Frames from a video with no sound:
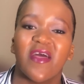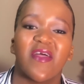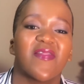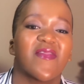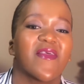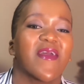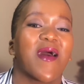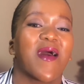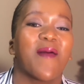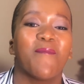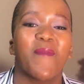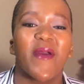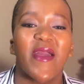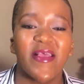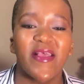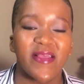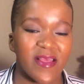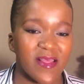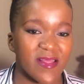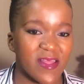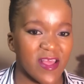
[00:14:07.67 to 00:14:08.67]
The
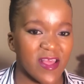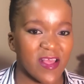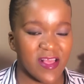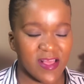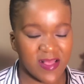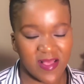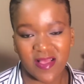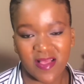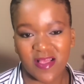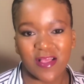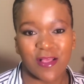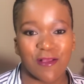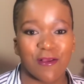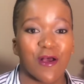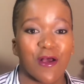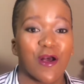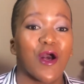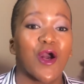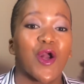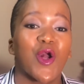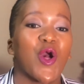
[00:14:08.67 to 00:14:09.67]
amazing thing is, is
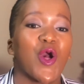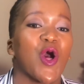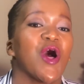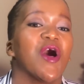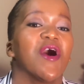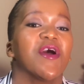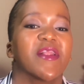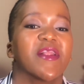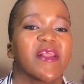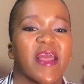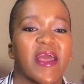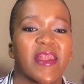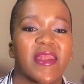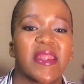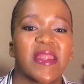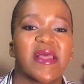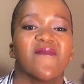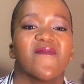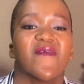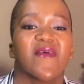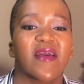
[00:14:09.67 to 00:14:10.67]
God can
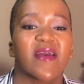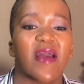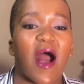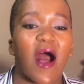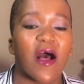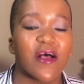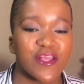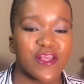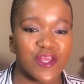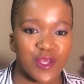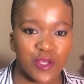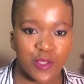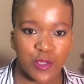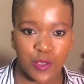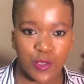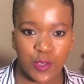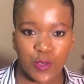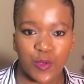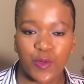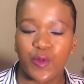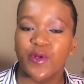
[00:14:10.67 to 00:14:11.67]
never ask you to
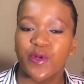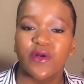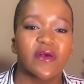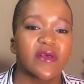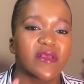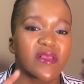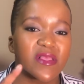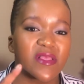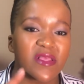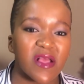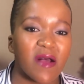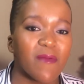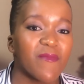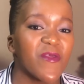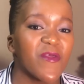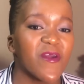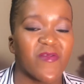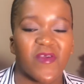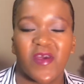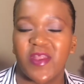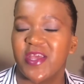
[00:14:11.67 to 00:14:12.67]
do
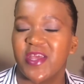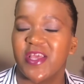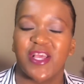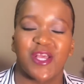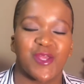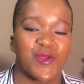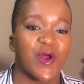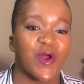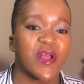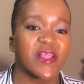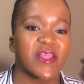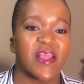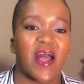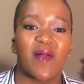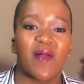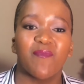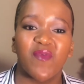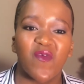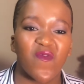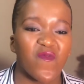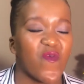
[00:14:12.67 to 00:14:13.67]
something that He has not done
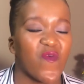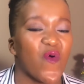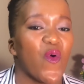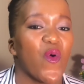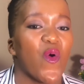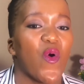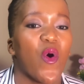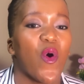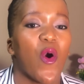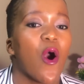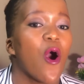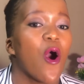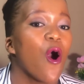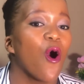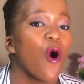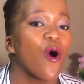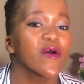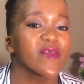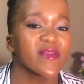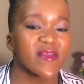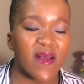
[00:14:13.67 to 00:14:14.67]
before
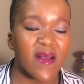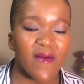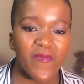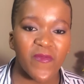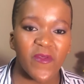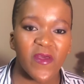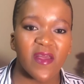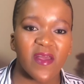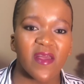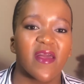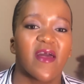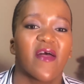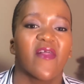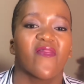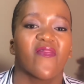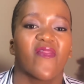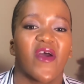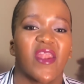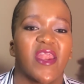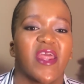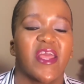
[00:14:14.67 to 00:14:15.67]
or something
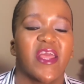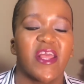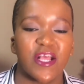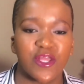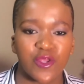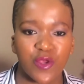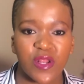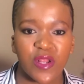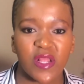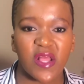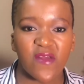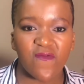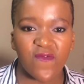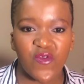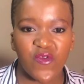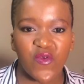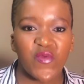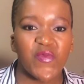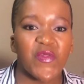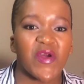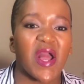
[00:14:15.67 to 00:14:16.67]
that He has not given
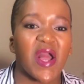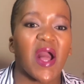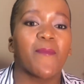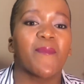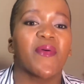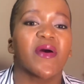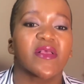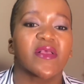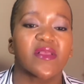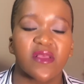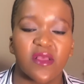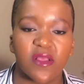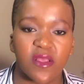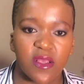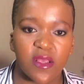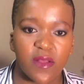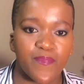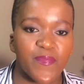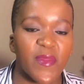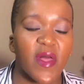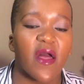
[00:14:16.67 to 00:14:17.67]
you the capacity
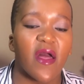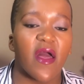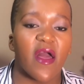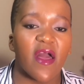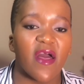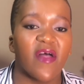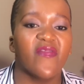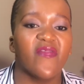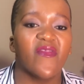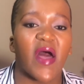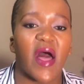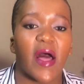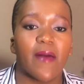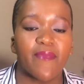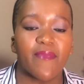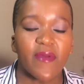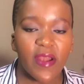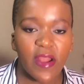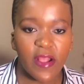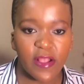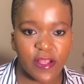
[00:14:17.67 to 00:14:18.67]
and the
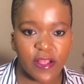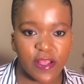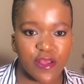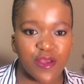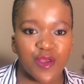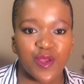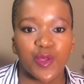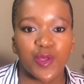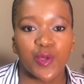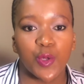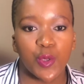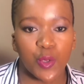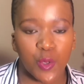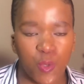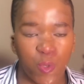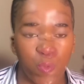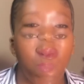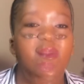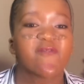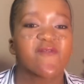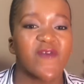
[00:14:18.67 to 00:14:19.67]
ability to do.
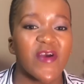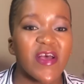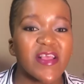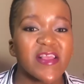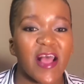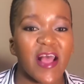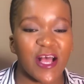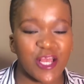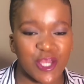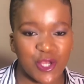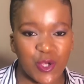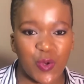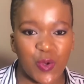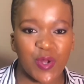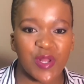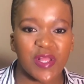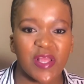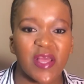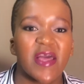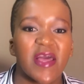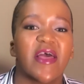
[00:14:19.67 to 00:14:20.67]
Rest
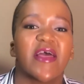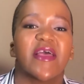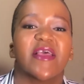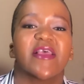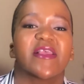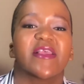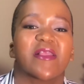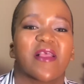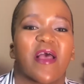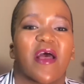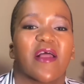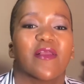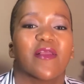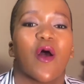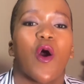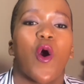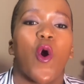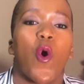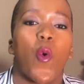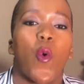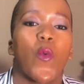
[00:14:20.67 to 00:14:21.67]
assured is that
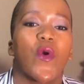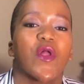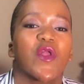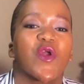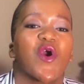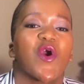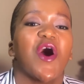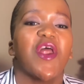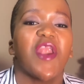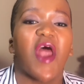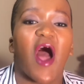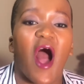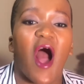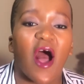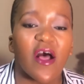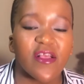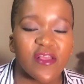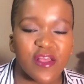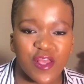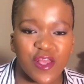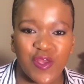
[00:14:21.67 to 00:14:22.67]
when God
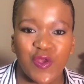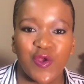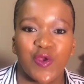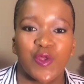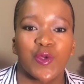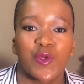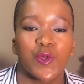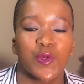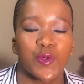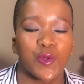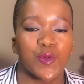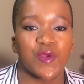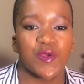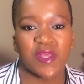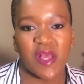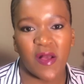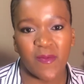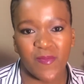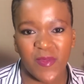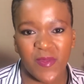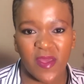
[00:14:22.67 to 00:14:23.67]
asks you to do
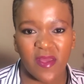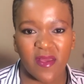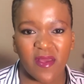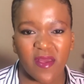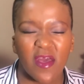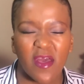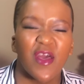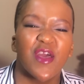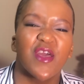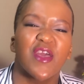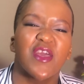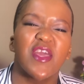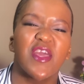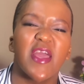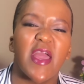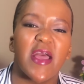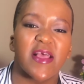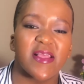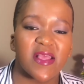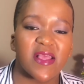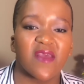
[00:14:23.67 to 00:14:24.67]
something, He
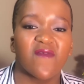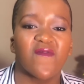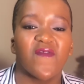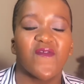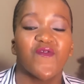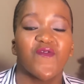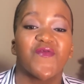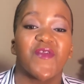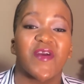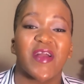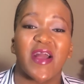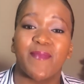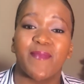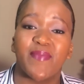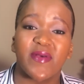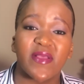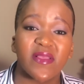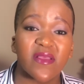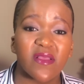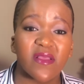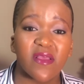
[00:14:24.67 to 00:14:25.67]
has given you the
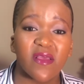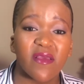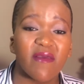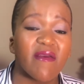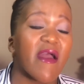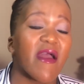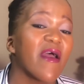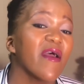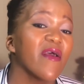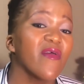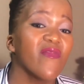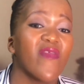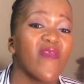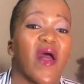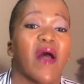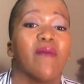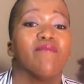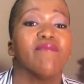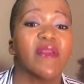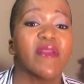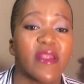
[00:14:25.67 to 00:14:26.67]
capacity and the
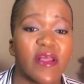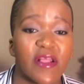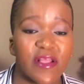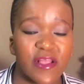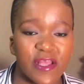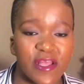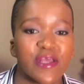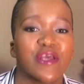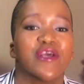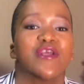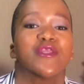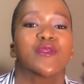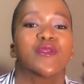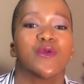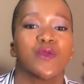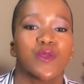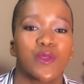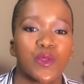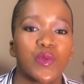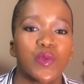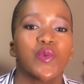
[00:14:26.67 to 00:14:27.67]
ability to
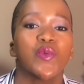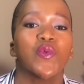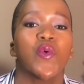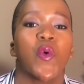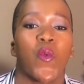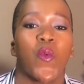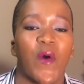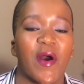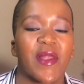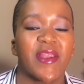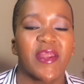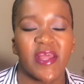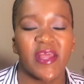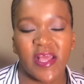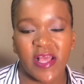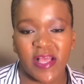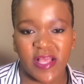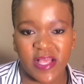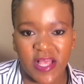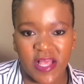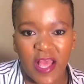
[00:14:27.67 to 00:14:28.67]
do what He
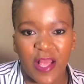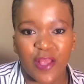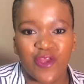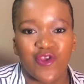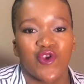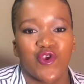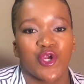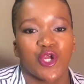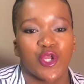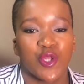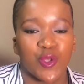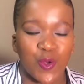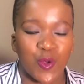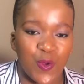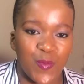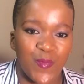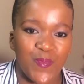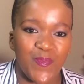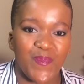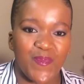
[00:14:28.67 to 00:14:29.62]
has said you should do.